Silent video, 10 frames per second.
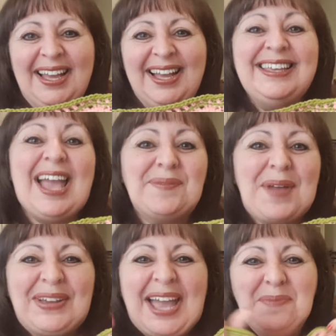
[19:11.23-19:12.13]
Yeah,
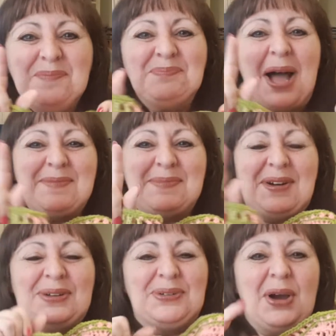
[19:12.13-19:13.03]
okay. Bye,
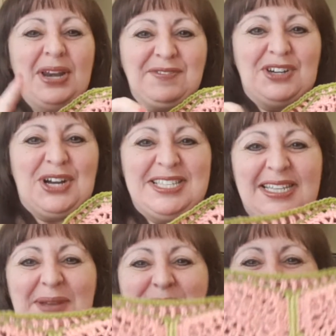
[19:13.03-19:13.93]
Mary. Good night. Have a nice
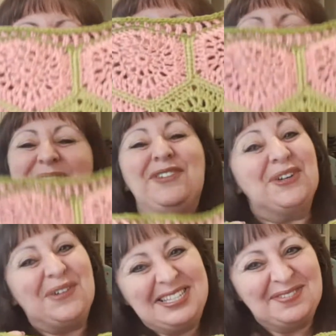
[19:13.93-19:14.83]
sleep. For
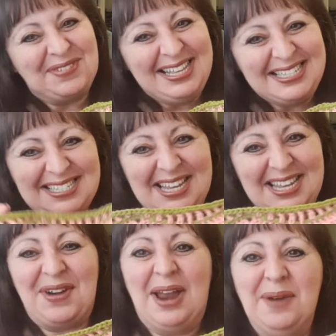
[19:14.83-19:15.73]
the rest of us, stick
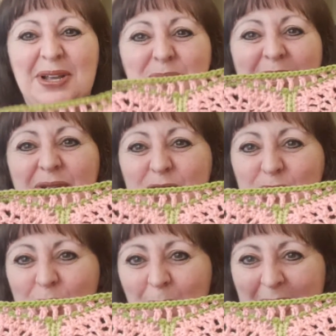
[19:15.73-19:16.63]
around because we're going to
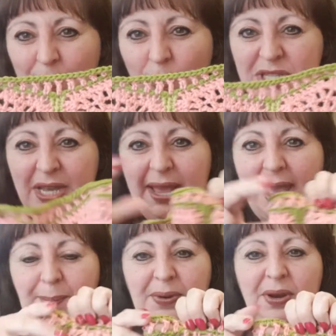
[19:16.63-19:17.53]
talk about what's going to
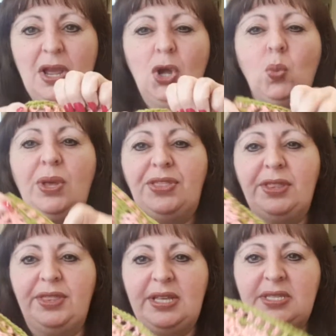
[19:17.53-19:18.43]
happen
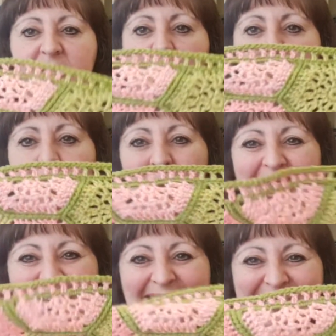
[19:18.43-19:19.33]
with this
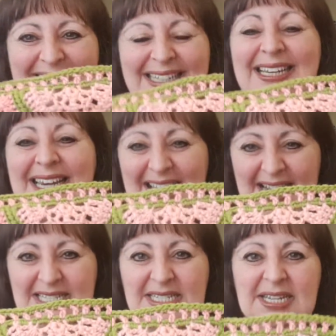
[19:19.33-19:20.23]
blanket
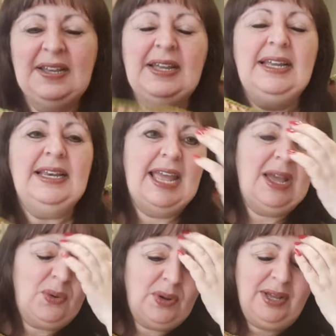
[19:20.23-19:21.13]
next.
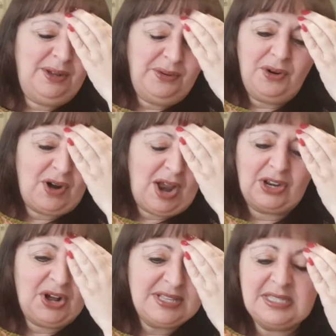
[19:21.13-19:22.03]
Now, all right,
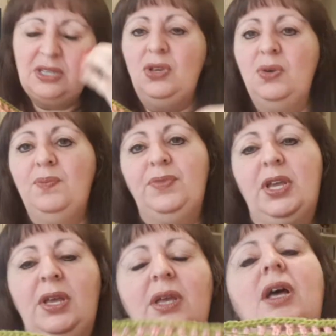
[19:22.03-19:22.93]
guys,
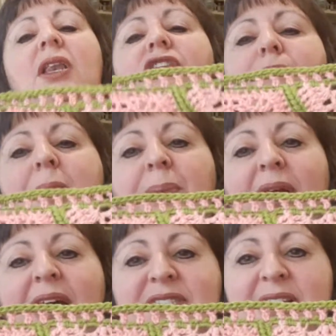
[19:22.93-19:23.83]
a lot of people
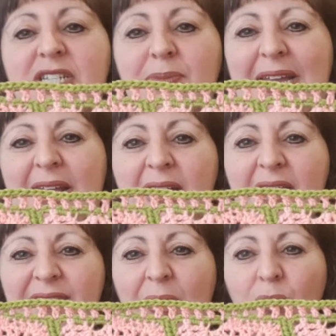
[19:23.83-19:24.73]
have said to me
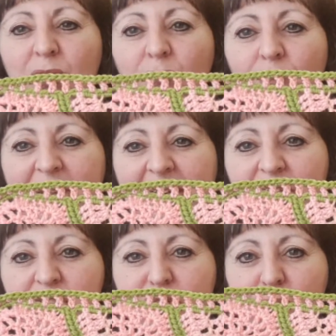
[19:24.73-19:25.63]
they weren't
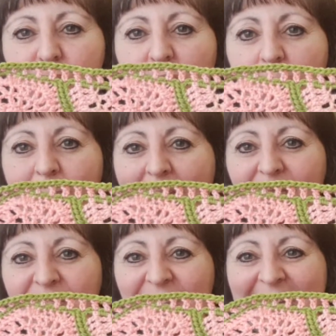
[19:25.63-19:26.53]
really sure
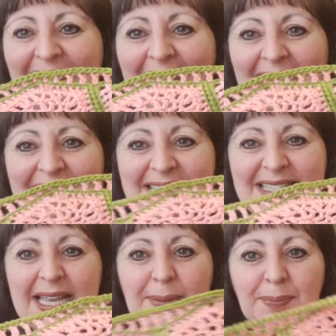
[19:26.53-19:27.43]
about the
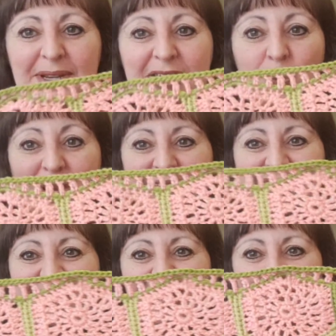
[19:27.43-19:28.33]
colors in between
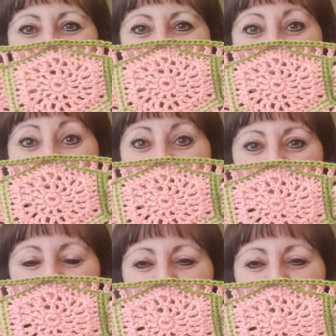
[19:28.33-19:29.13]
there like that.